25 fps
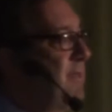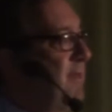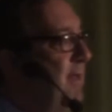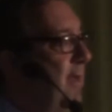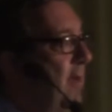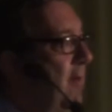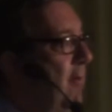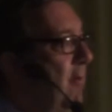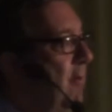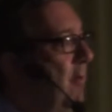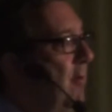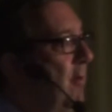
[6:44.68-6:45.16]

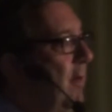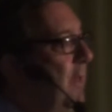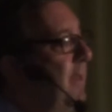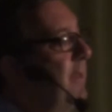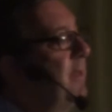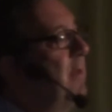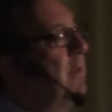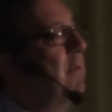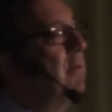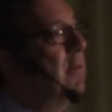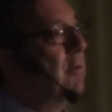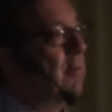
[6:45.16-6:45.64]
going to
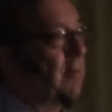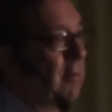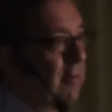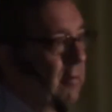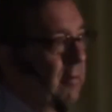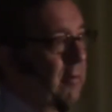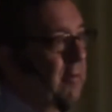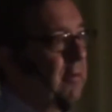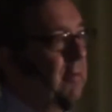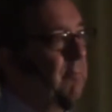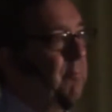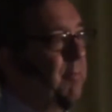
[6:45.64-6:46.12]
learn
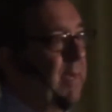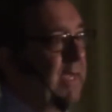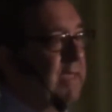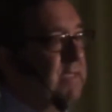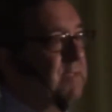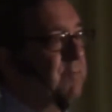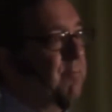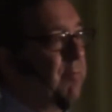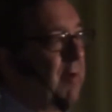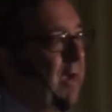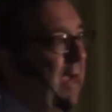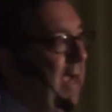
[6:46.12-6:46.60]
best
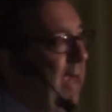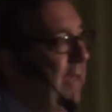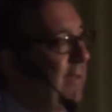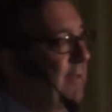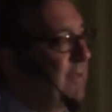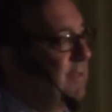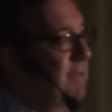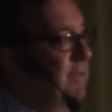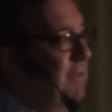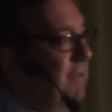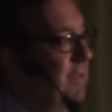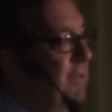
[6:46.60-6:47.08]

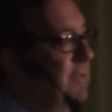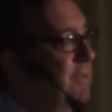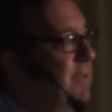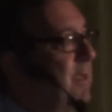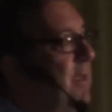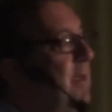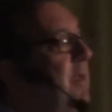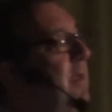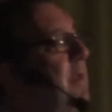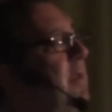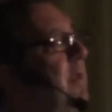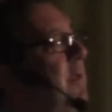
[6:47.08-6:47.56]
practices. You're